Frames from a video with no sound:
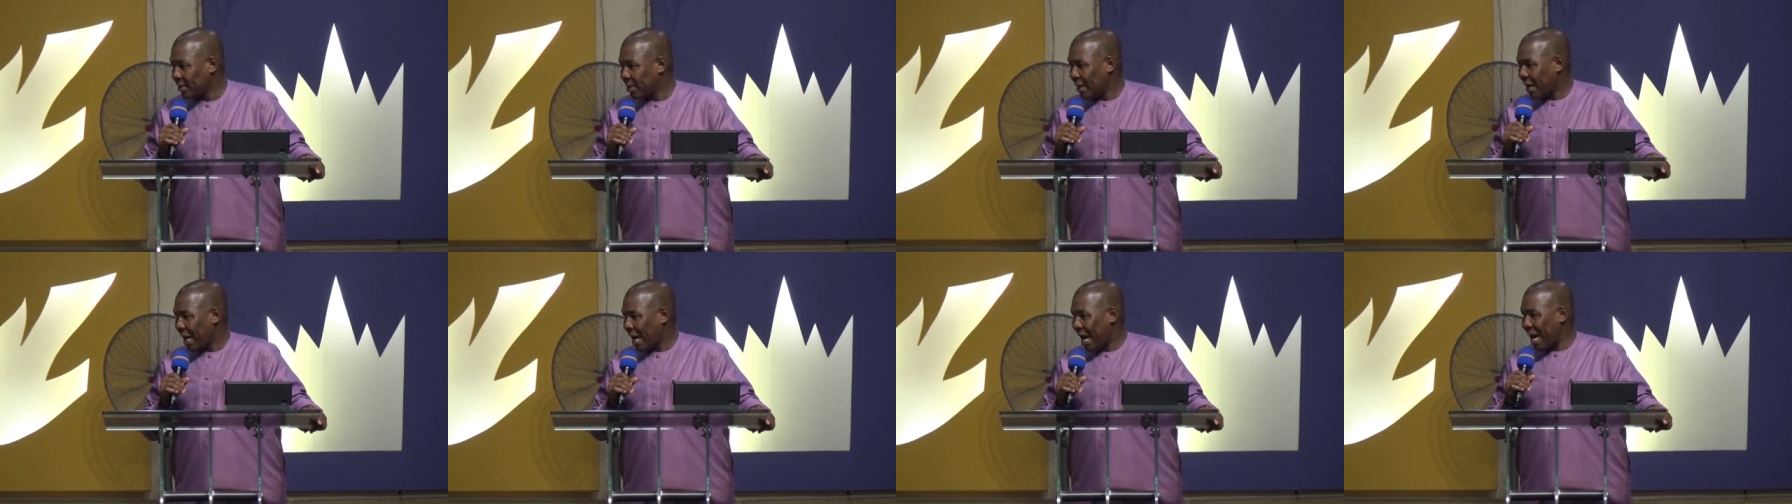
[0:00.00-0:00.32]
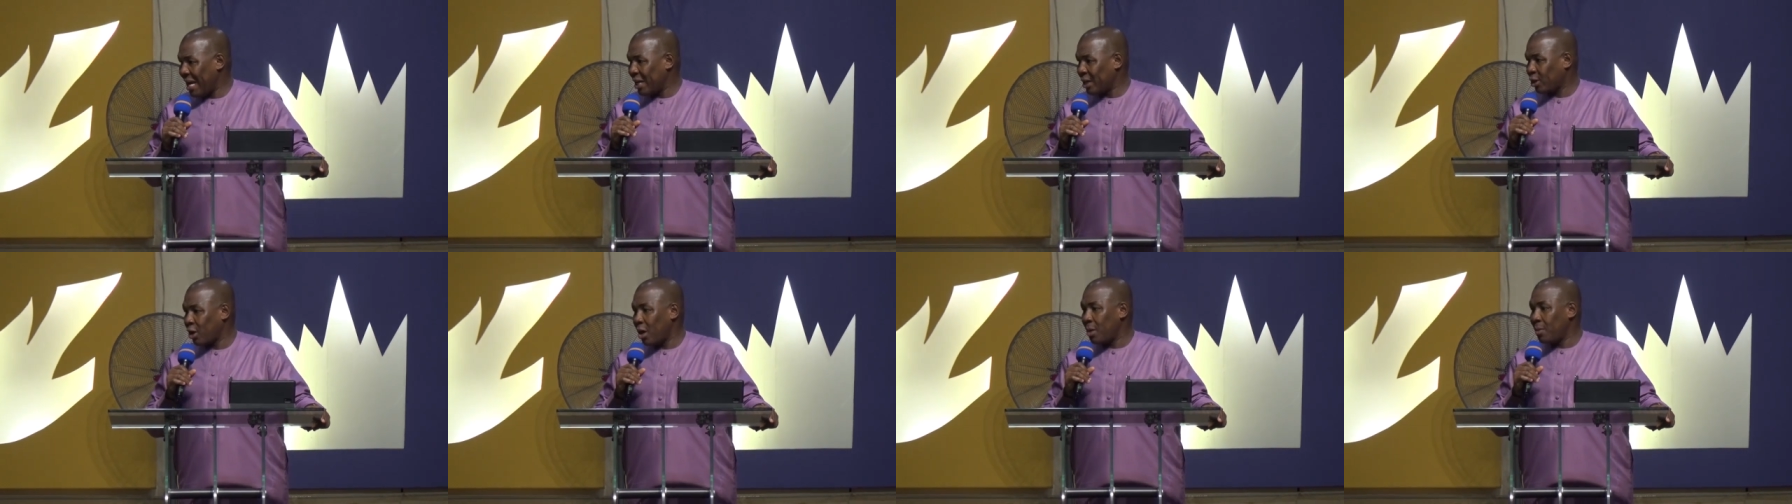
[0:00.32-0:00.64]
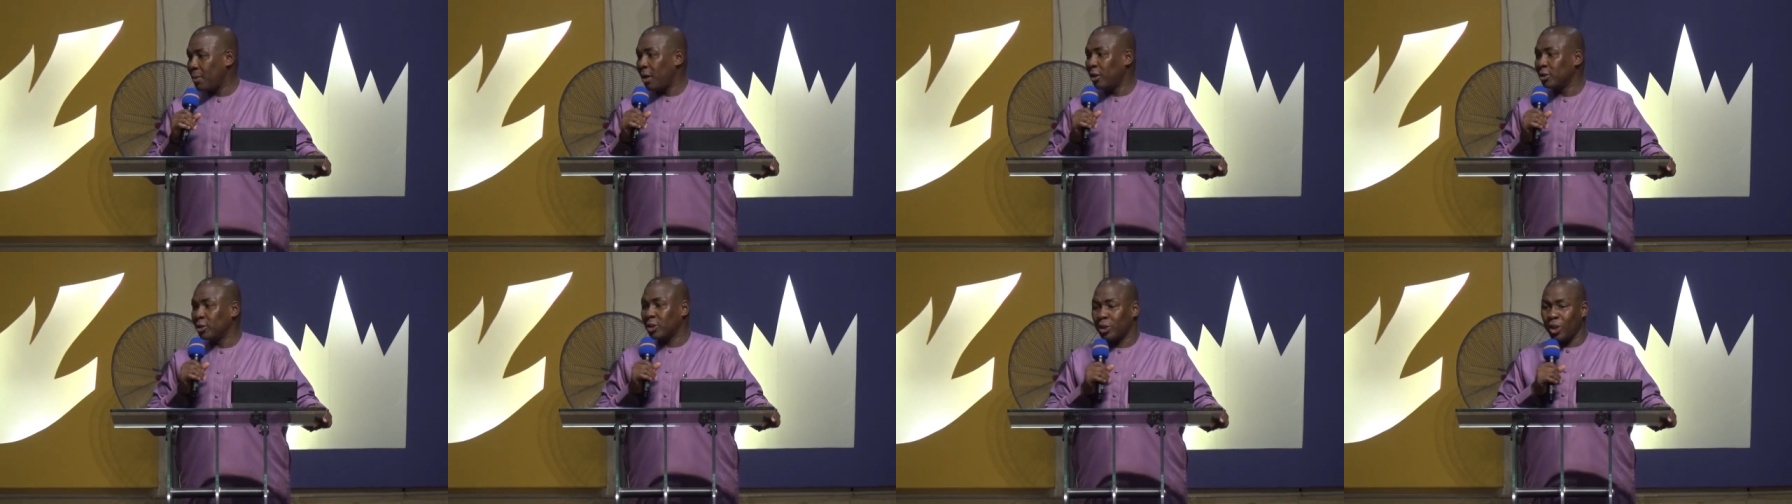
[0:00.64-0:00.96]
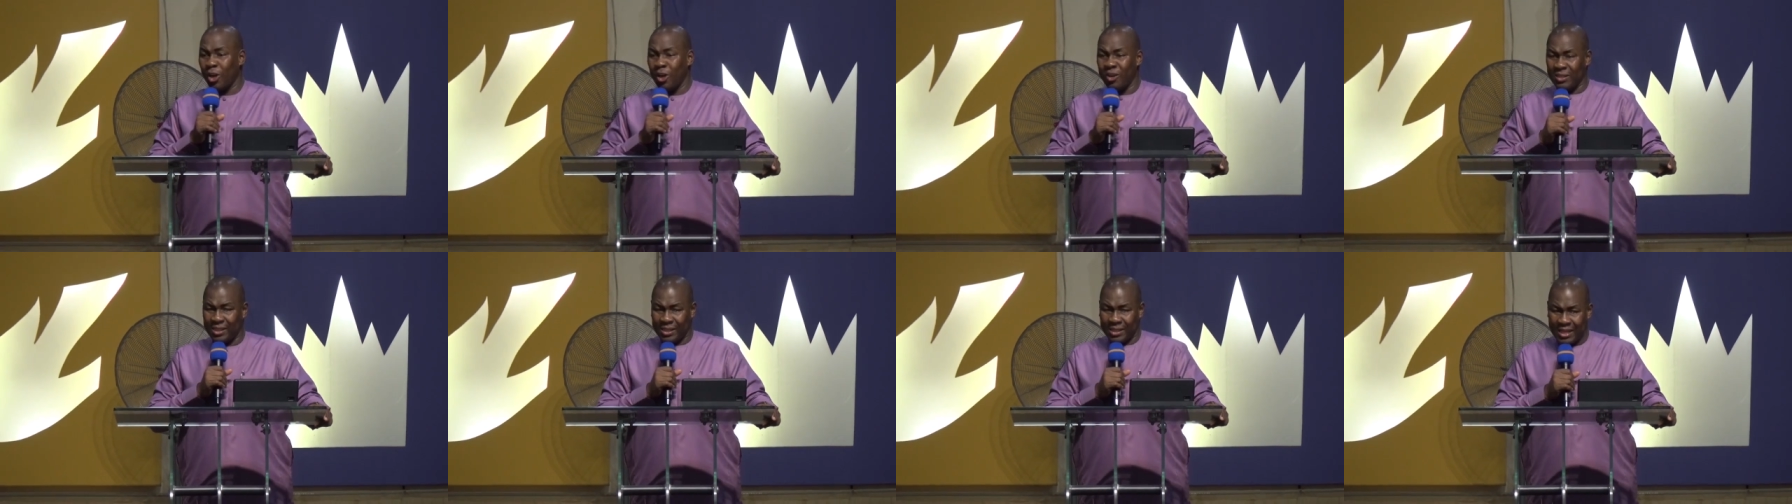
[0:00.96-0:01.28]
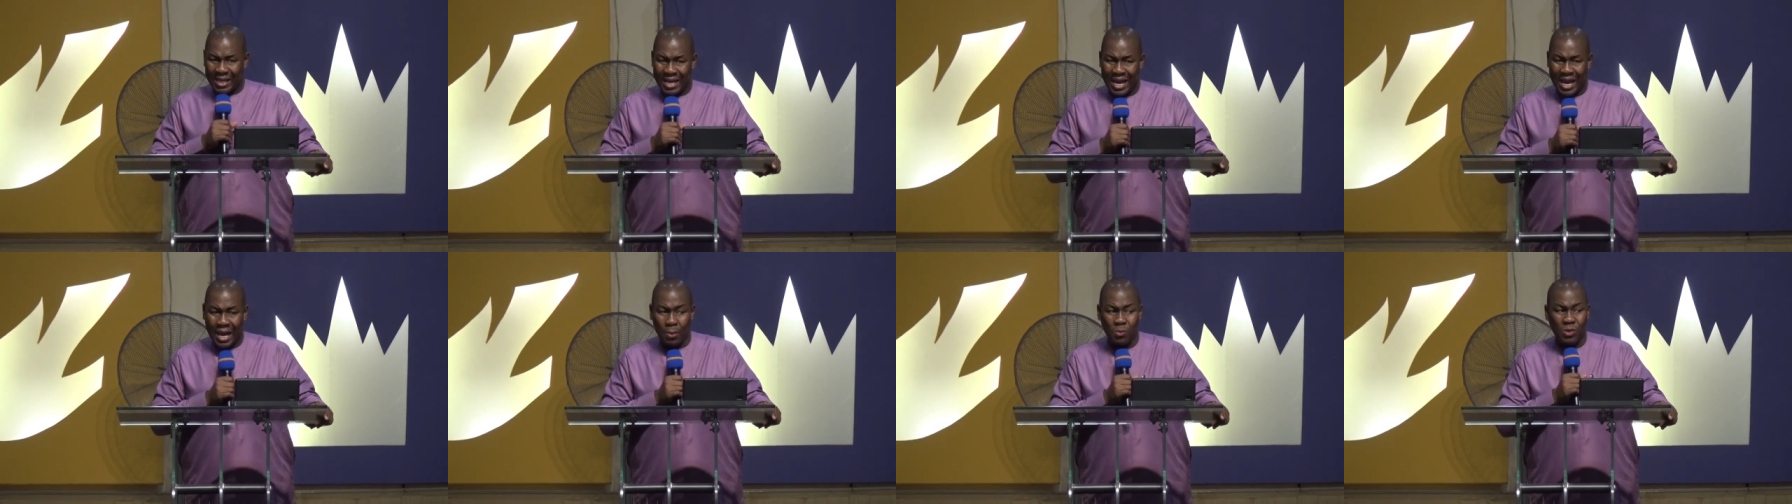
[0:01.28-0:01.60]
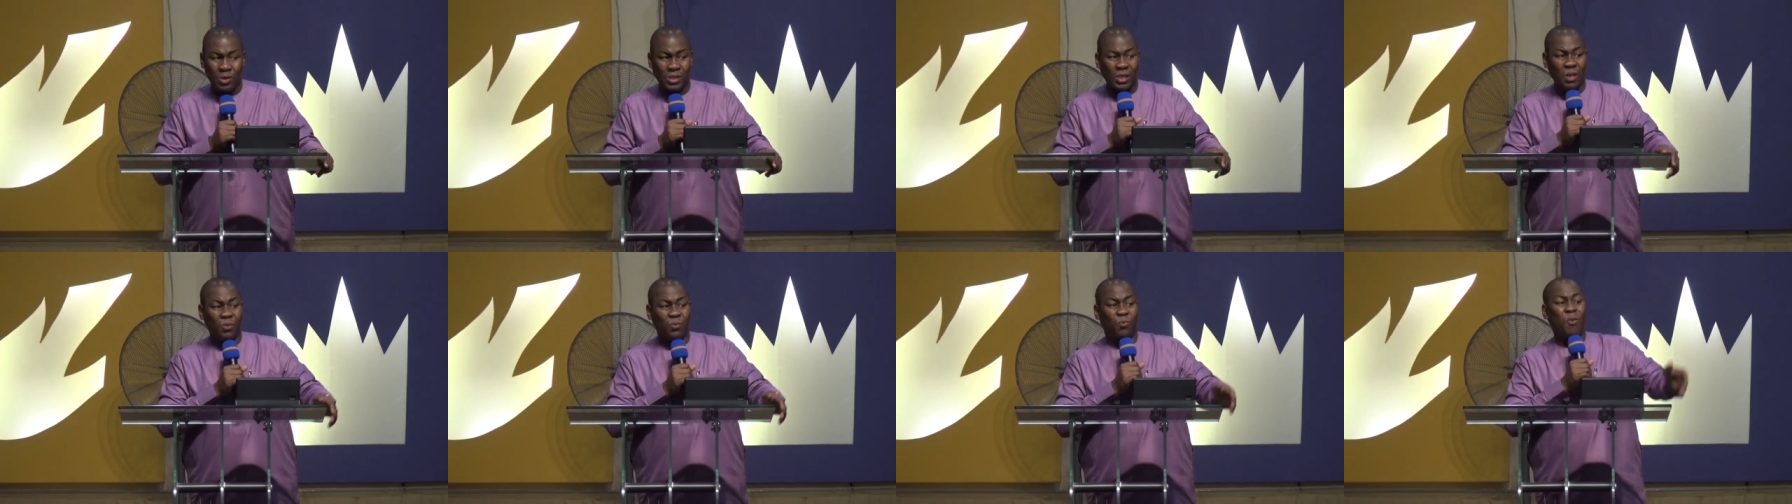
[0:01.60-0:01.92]
and come on Thursday and we
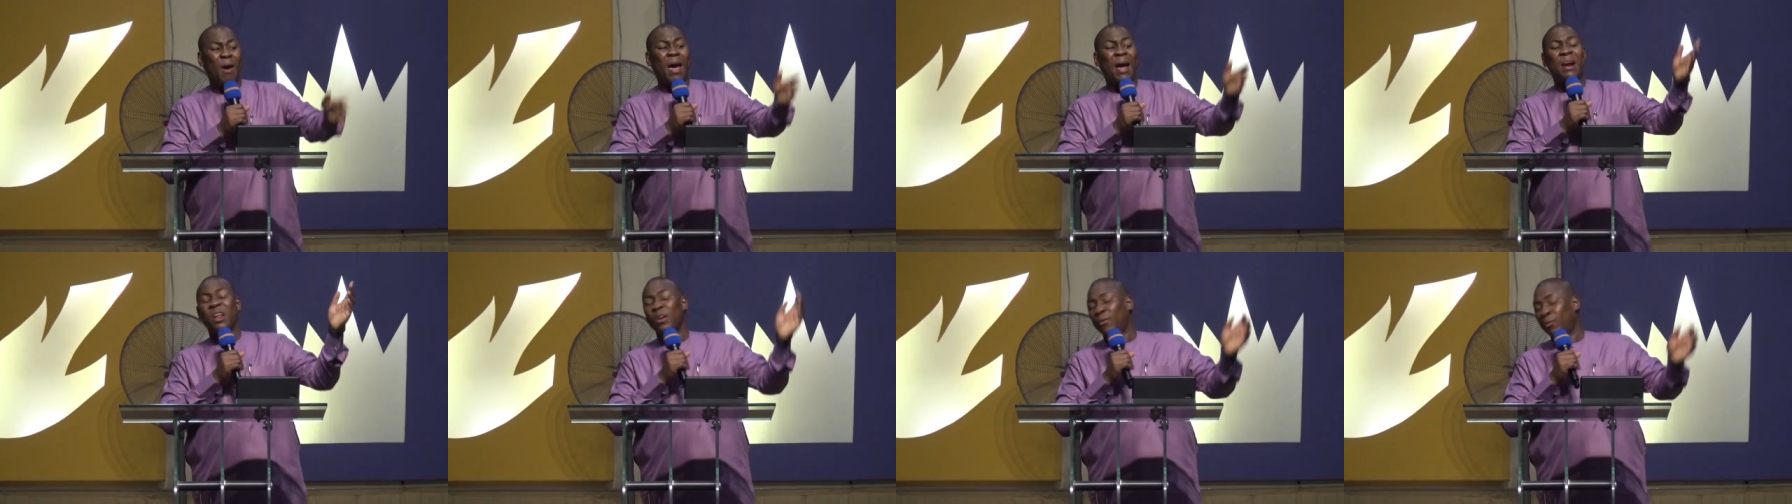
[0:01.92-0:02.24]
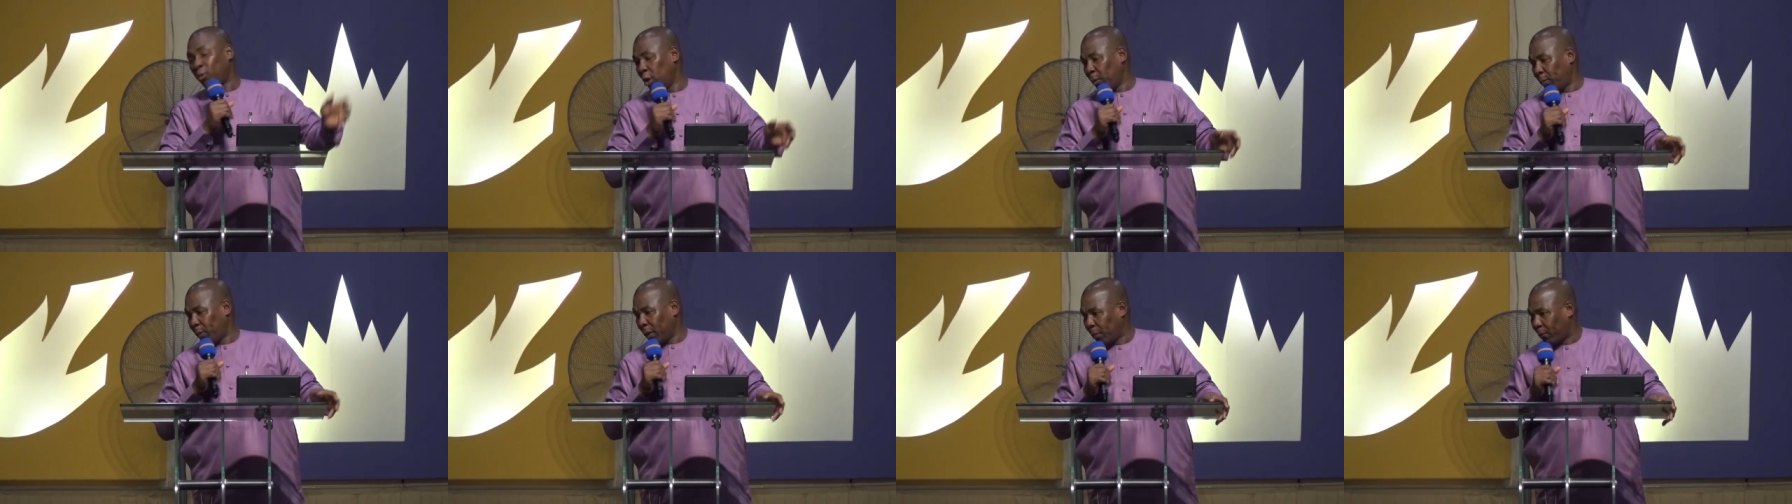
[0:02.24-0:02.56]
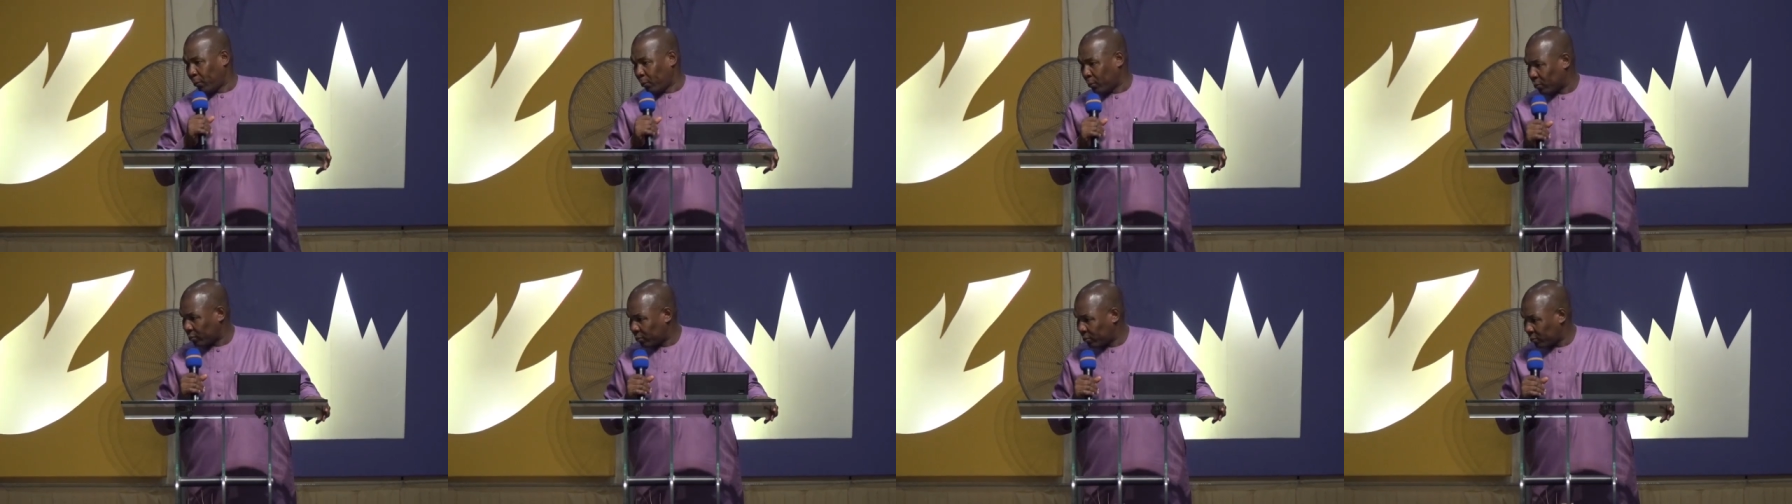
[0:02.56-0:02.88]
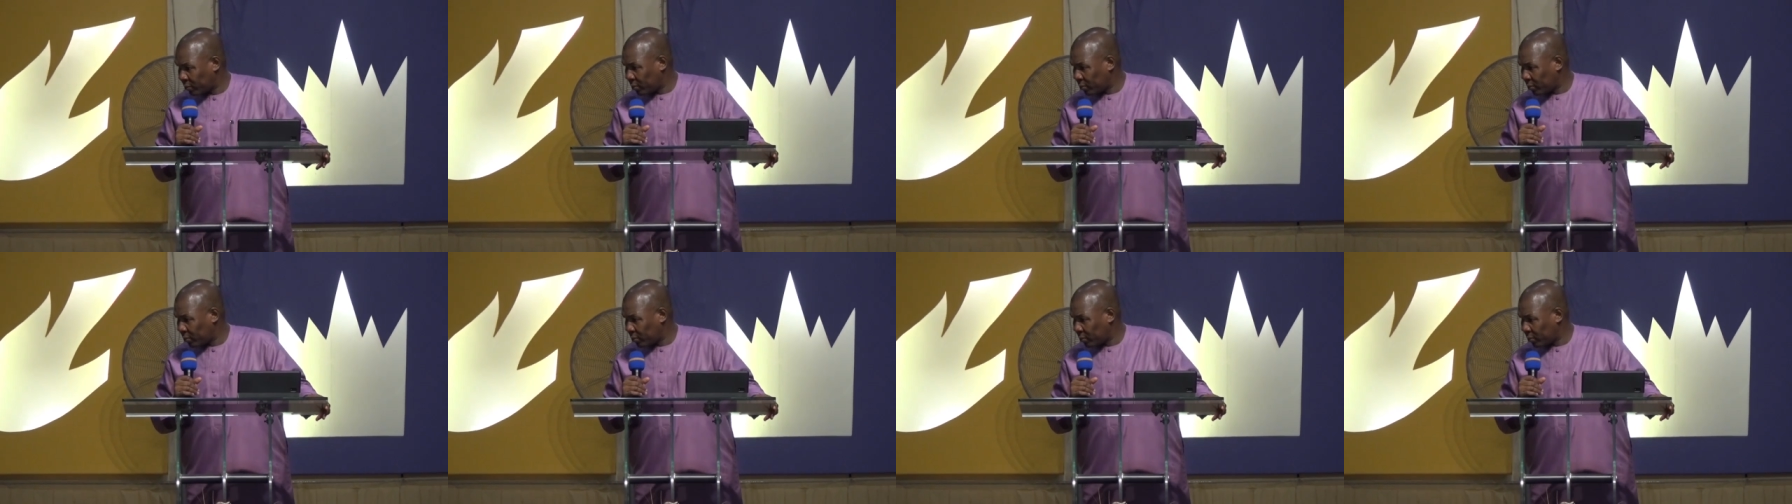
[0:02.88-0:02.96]
see very few people.